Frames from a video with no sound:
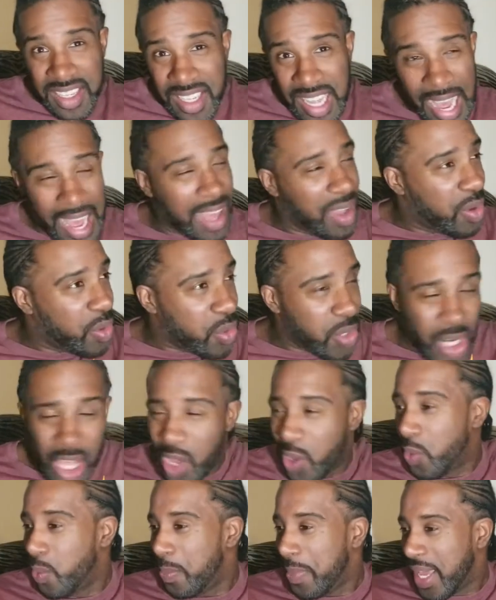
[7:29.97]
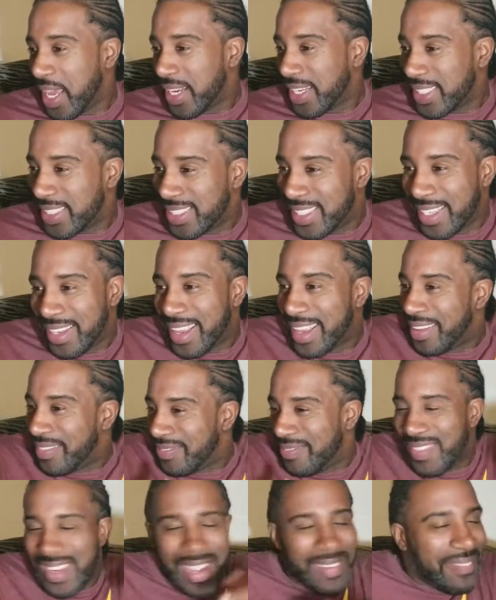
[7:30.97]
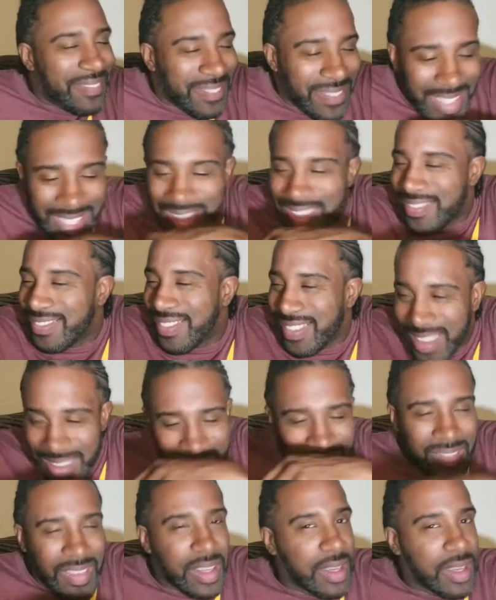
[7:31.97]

I don't know, man. Cause it, it, it, it